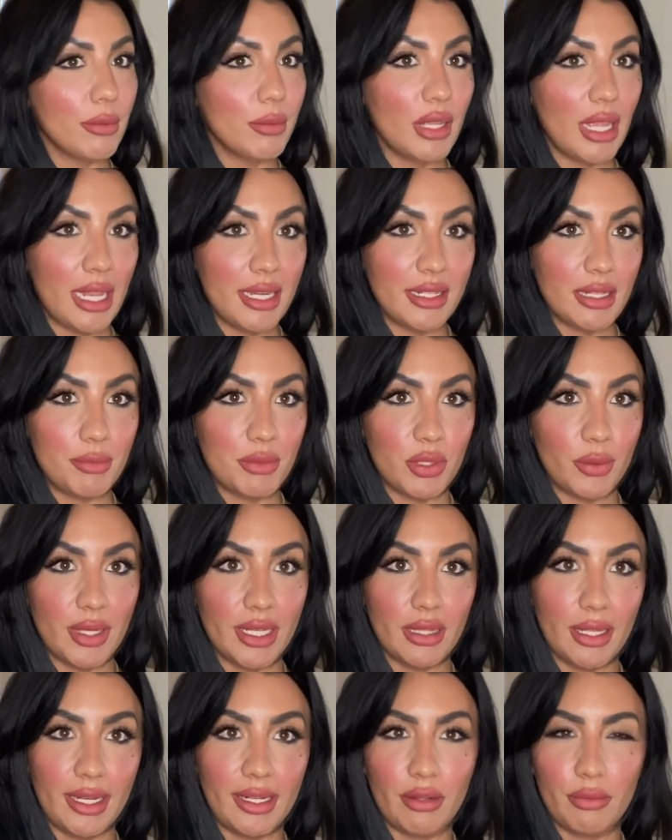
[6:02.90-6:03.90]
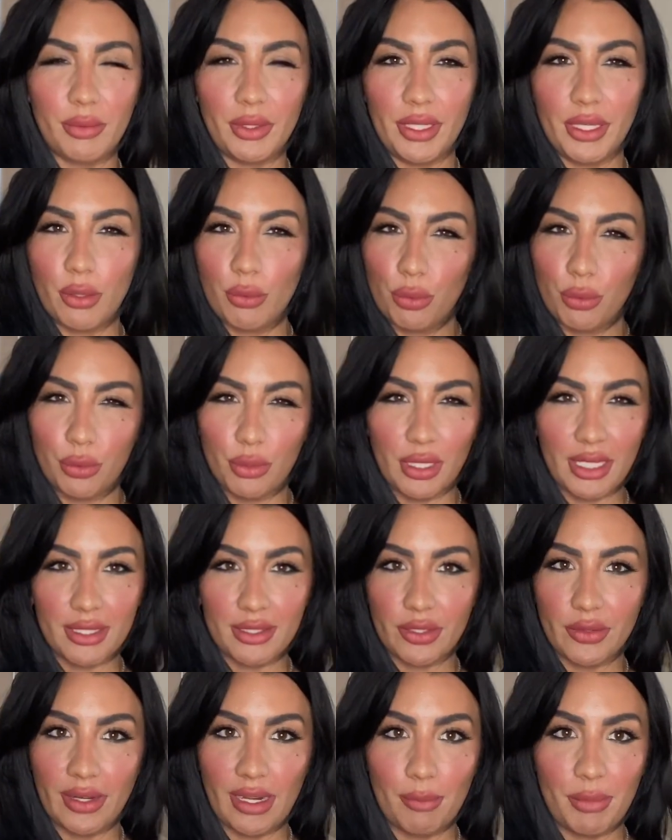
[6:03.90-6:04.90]
will end up doing like a really cool
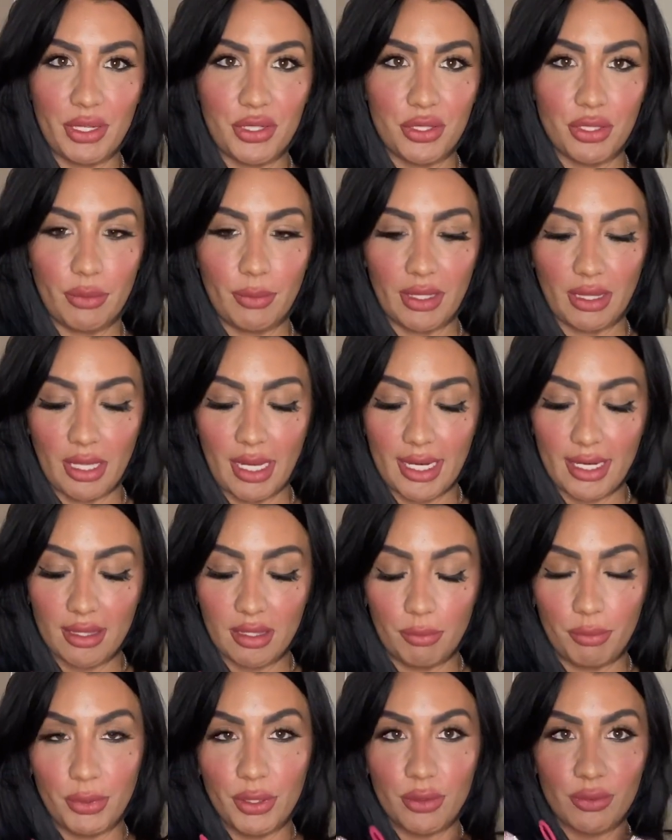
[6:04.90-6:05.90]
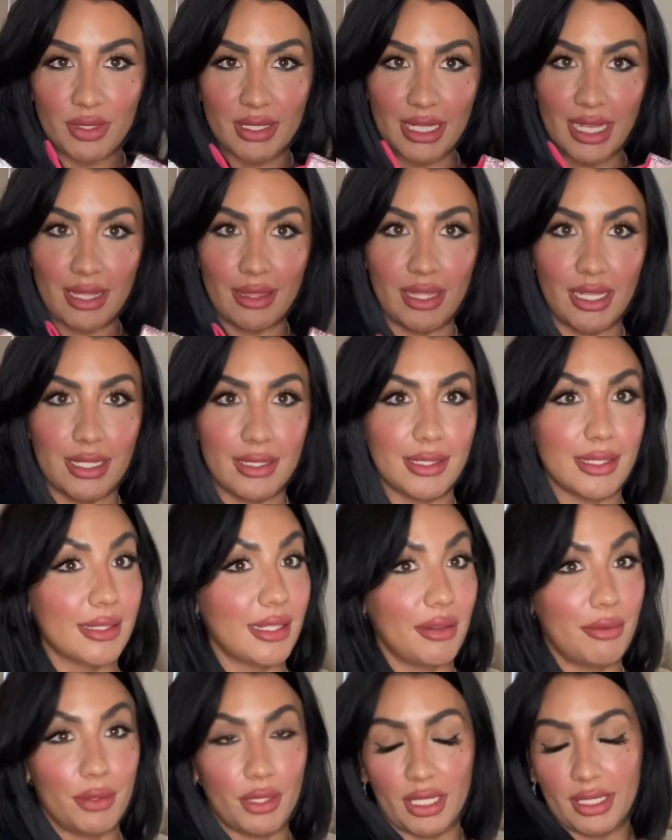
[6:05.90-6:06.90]
Instagram picture with like the boots and this, because
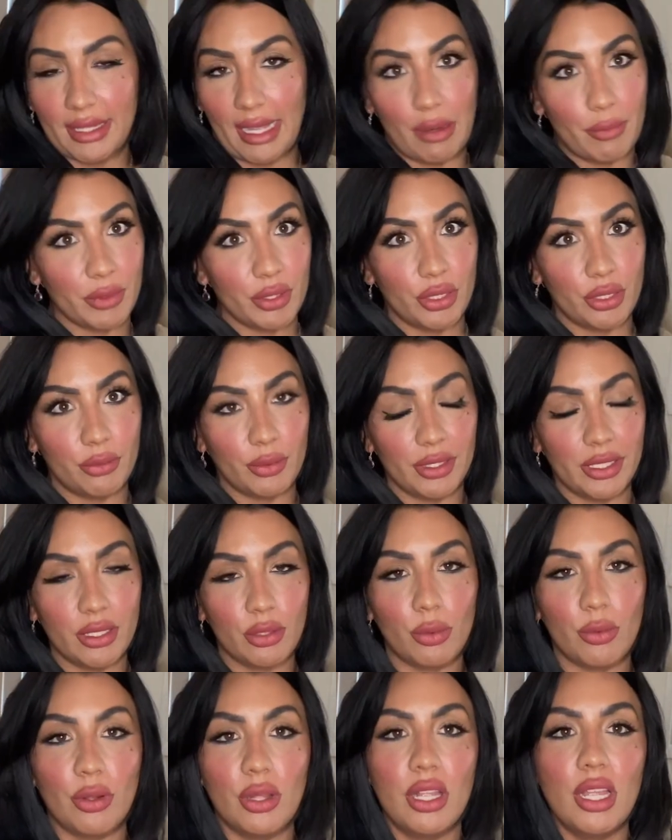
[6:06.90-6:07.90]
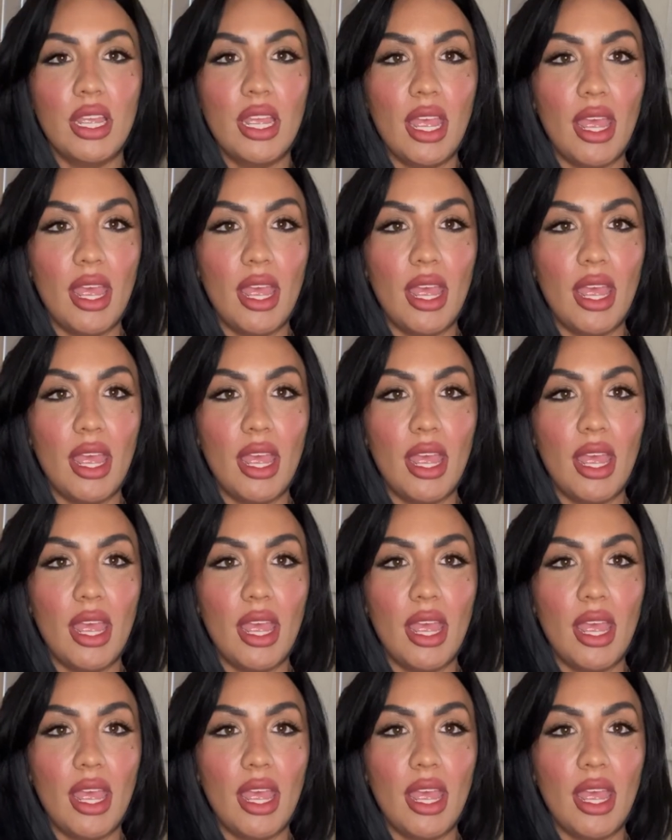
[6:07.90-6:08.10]
I feel like that would look really cool.